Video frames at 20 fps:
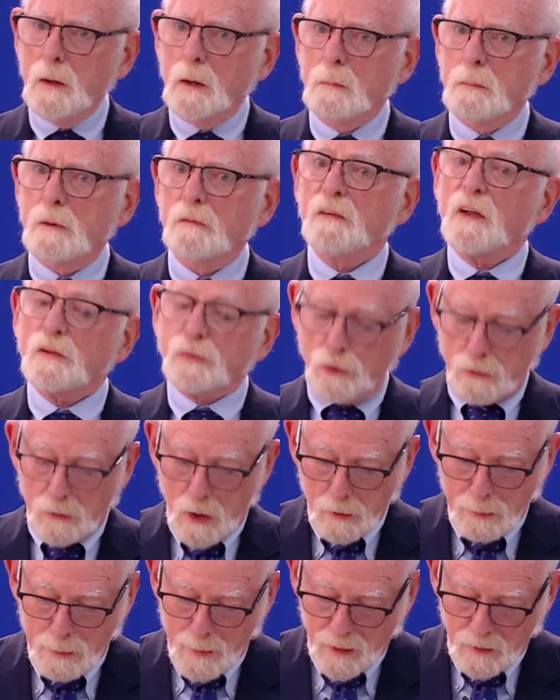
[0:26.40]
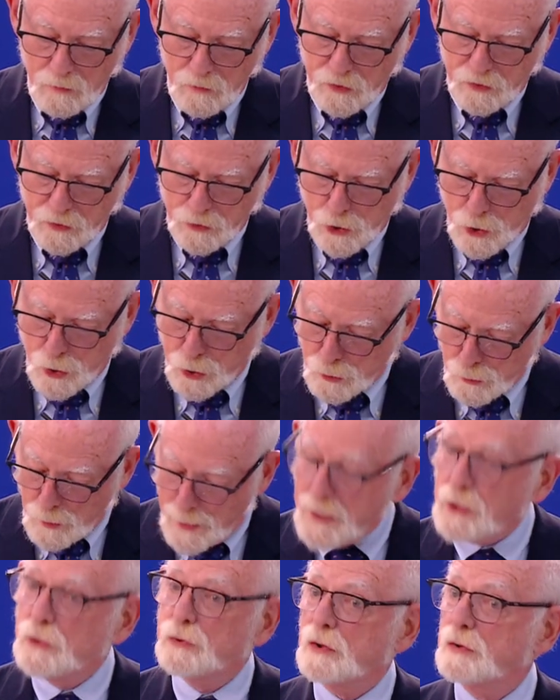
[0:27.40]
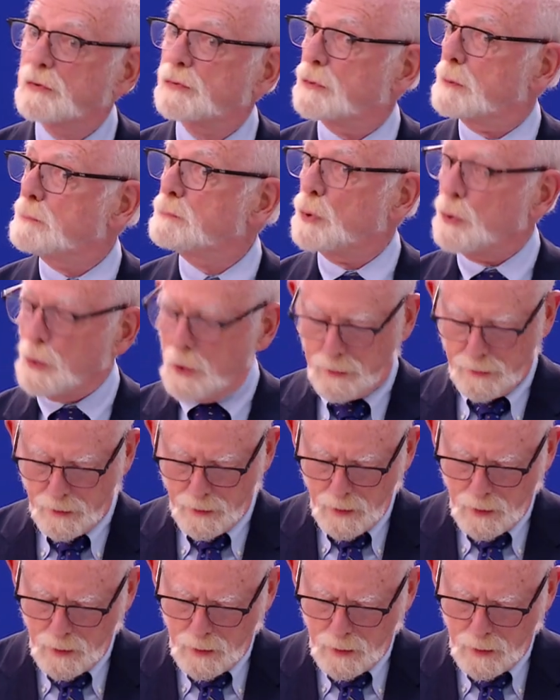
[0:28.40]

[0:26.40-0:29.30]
Professor Rehman's courageous report